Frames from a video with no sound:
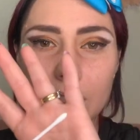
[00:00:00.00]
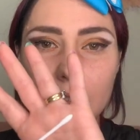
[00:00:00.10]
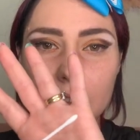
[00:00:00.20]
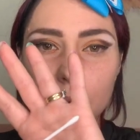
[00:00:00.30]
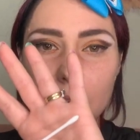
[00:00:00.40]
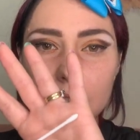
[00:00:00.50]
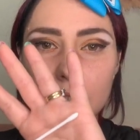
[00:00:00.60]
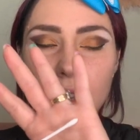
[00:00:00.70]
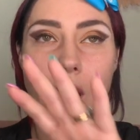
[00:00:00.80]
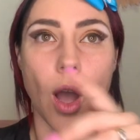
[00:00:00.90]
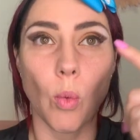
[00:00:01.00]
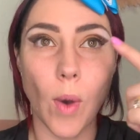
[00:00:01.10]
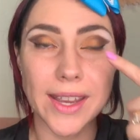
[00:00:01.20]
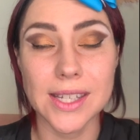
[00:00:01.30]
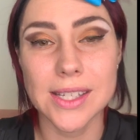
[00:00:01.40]
these ones.
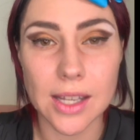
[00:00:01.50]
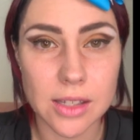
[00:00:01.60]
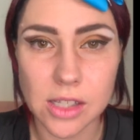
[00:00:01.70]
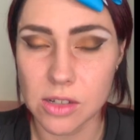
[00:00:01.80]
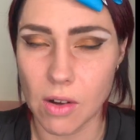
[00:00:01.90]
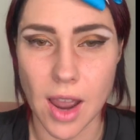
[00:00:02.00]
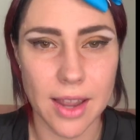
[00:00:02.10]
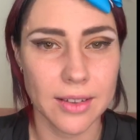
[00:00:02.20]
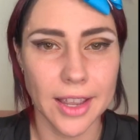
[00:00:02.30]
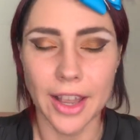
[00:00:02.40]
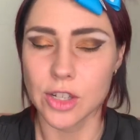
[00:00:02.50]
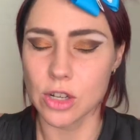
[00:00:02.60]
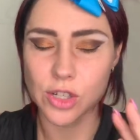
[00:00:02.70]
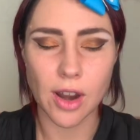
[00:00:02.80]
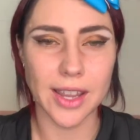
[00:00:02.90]
Wait until it's dry.
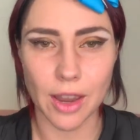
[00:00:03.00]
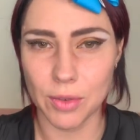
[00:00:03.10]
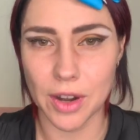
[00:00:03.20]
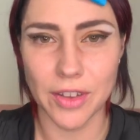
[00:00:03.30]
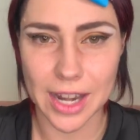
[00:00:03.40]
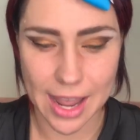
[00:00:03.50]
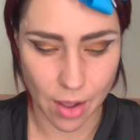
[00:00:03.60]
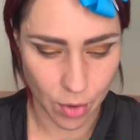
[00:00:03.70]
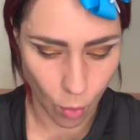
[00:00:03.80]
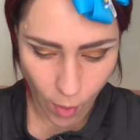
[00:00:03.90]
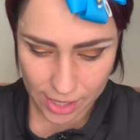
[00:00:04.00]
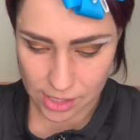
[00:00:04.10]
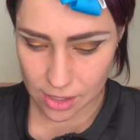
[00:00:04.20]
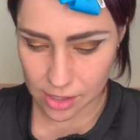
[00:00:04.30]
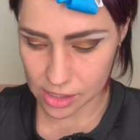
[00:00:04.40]
Don't try and get rid of it now. Wait
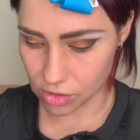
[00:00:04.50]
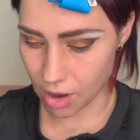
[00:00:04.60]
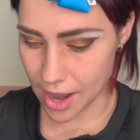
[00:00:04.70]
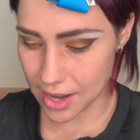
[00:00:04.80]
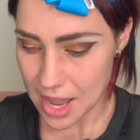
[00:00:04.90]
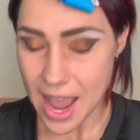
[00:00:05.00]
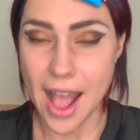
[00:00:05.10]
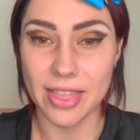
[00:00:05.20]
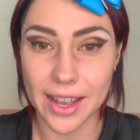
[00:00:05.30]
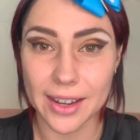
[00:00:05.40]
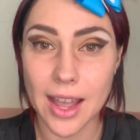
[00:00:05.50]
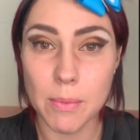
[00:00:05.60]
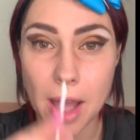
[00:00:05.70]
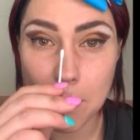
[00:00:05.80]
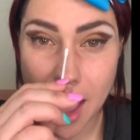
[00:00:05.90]
until it's dry and then
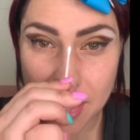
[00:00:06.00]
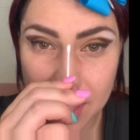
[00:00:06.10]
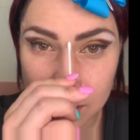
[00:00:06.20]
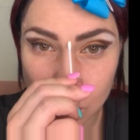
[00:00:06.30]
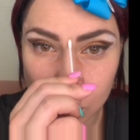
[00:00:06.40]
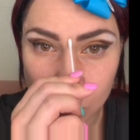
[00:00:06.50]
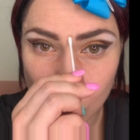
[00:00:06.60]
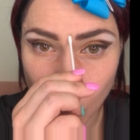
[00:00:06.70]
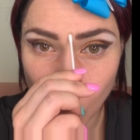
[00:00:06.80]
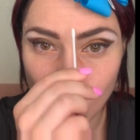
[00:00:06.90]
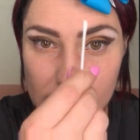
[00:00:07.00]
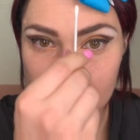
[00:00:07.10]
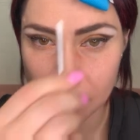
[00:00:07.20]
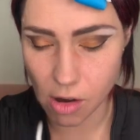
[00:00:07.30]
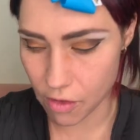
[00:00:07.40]
come up and then just
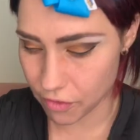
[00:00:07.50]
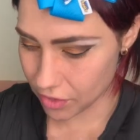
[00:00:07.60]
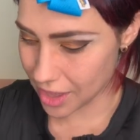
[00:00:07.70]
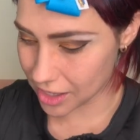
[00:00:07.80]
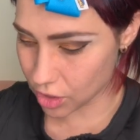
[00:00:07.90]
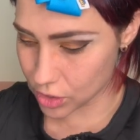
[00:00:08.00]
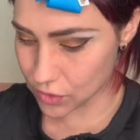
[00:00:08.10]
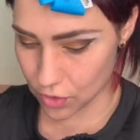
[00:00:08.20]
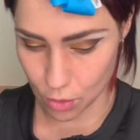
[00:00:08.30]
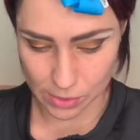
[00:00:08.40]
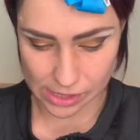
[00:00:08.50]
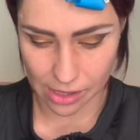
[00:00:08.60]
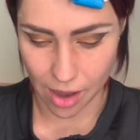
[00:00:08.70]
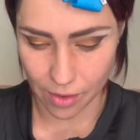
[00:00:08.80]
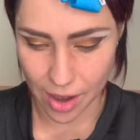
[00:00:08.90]
twist it off. That goes for your
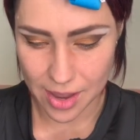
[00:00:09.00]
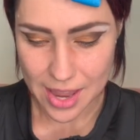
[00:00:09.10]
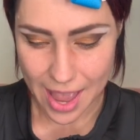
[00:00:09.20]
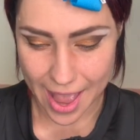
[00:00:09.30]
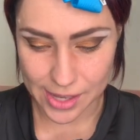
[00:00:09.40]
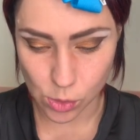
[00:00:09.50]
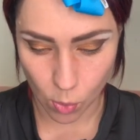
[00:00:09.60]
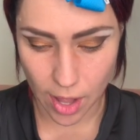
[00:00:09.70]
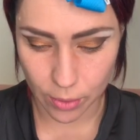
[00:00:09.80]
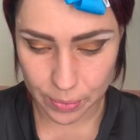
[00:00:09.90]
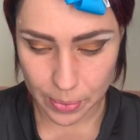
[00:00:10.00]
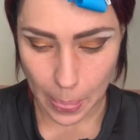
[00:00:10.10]
mascara as well.